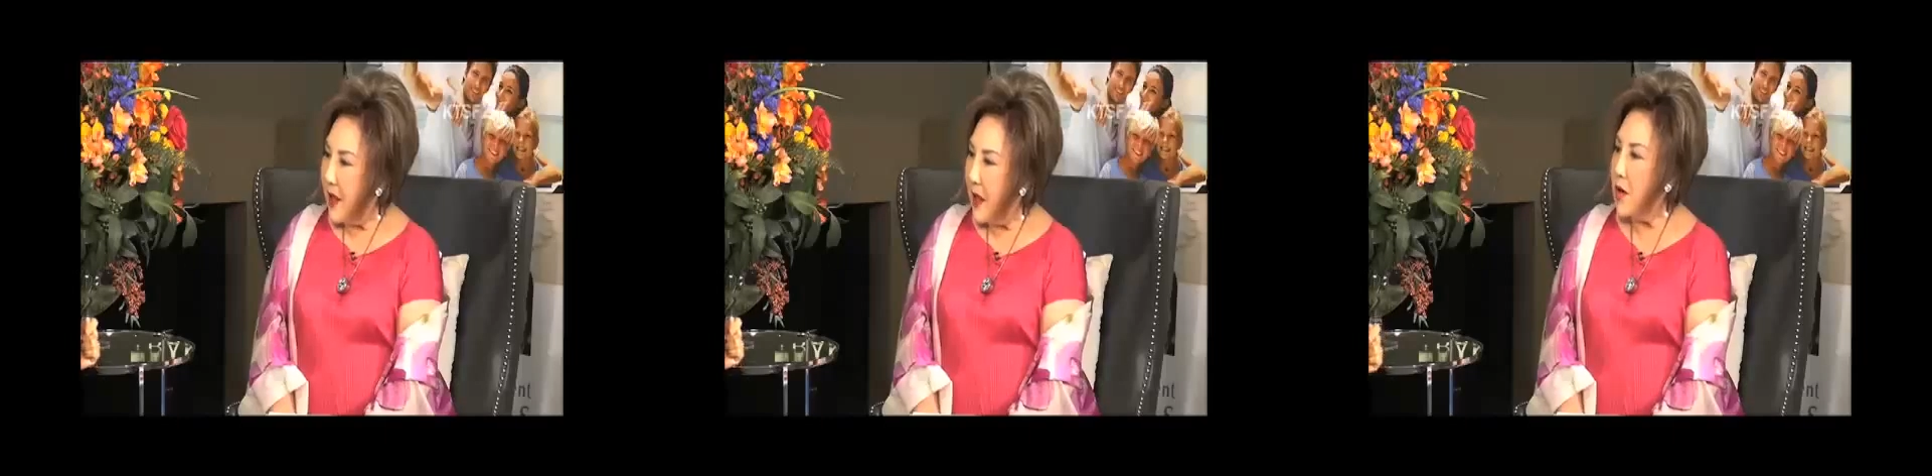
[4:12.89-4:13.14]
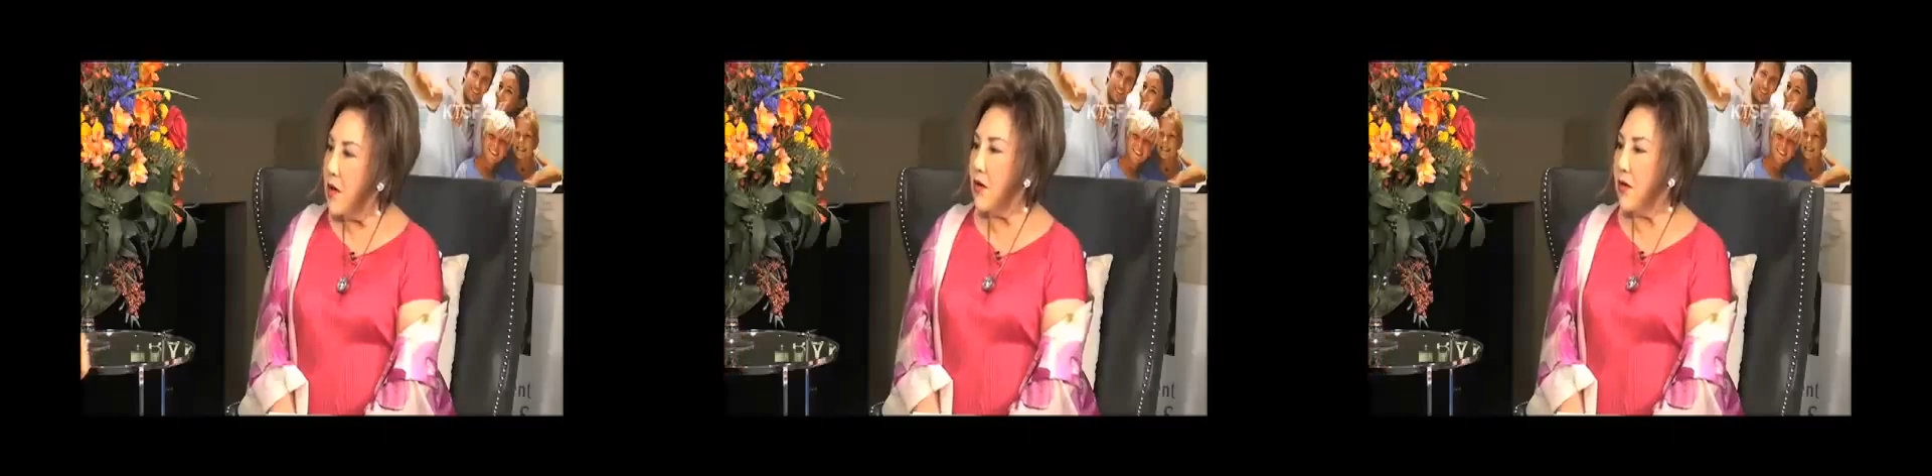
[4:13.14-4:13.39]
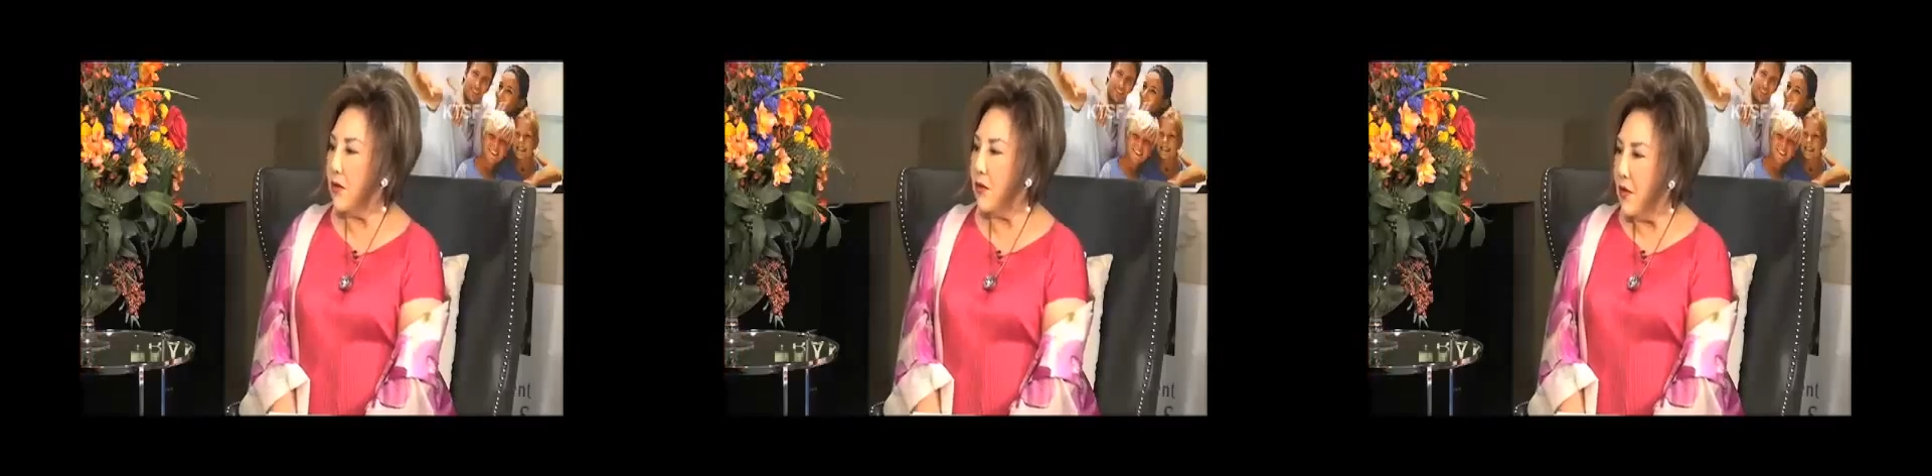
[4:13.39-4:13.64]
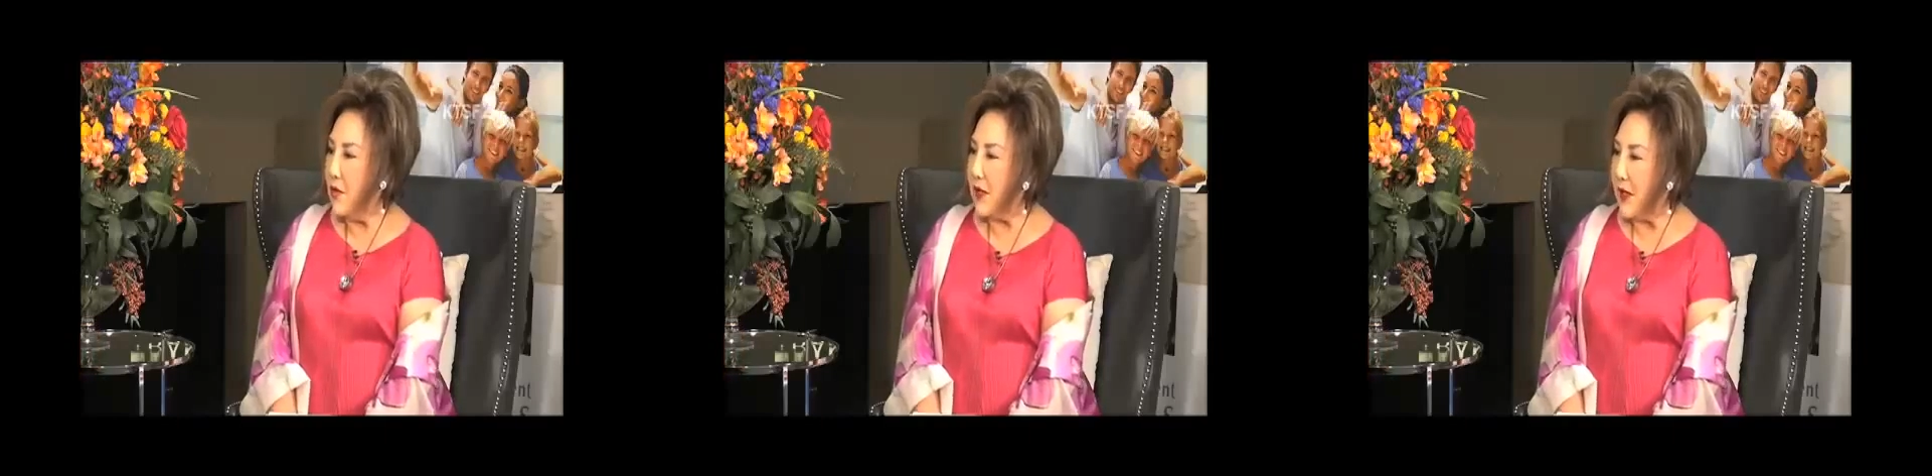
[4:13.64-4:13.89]
Oh,
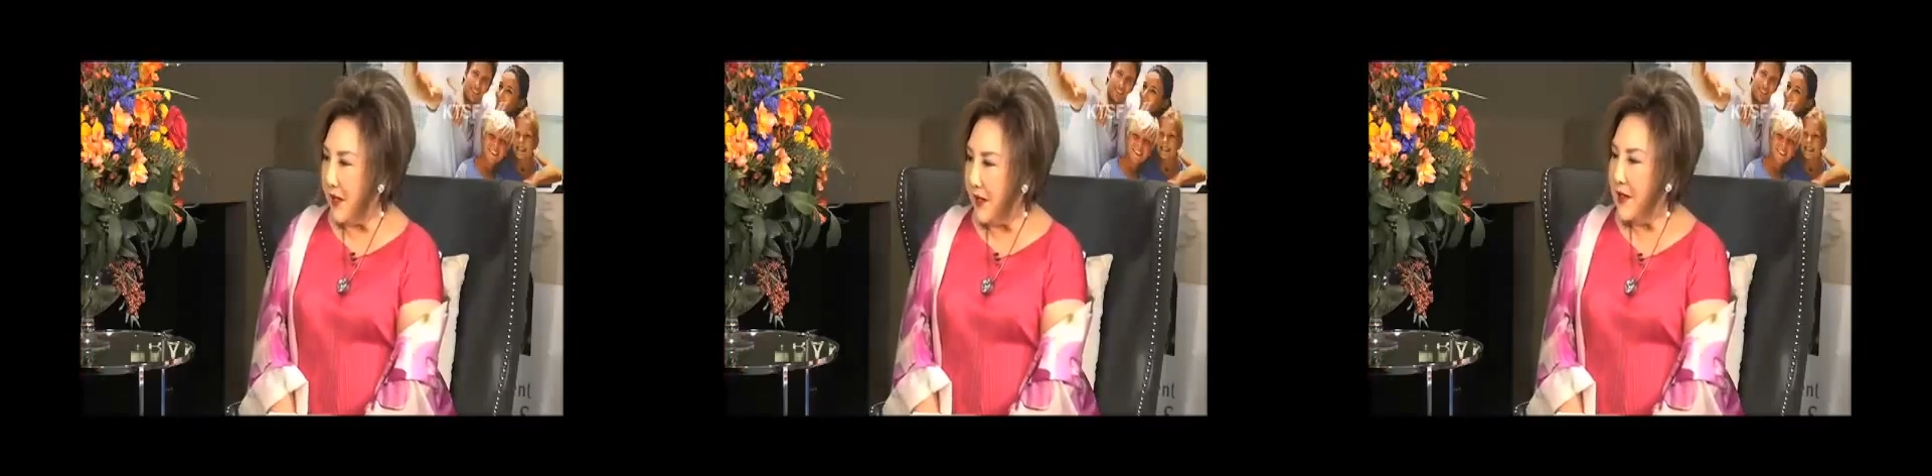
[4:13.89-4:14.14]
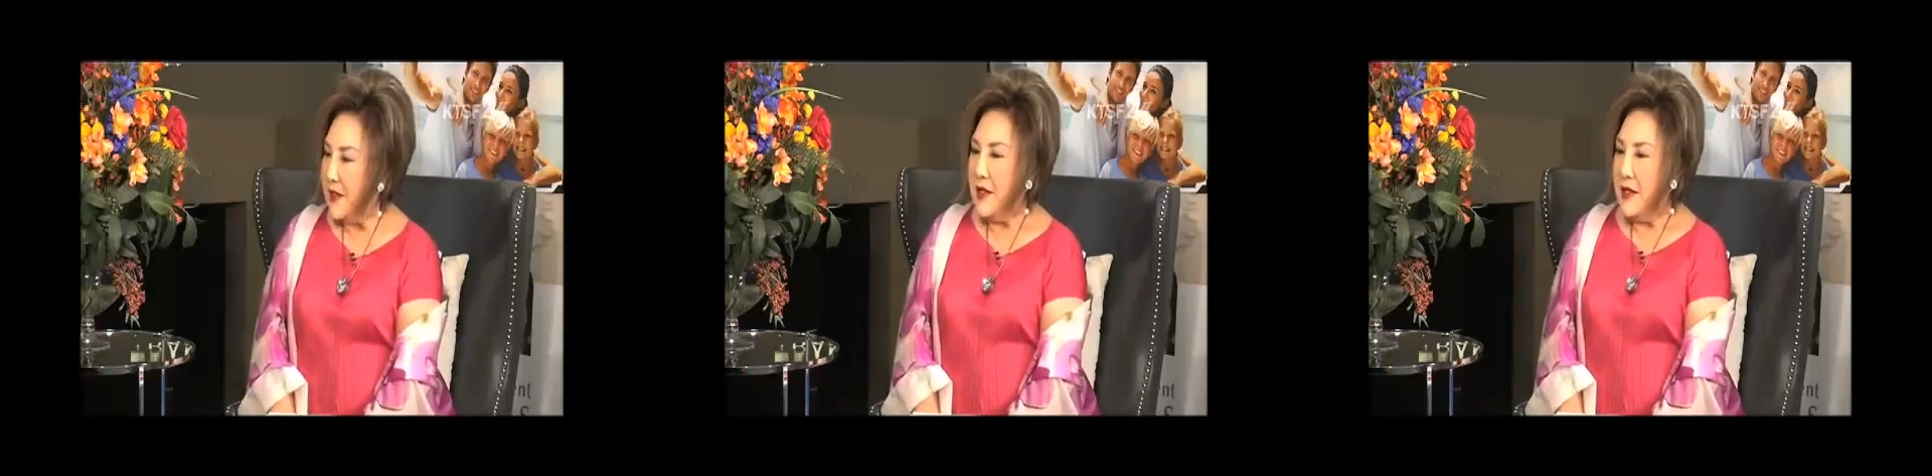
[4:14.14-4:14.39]
okay.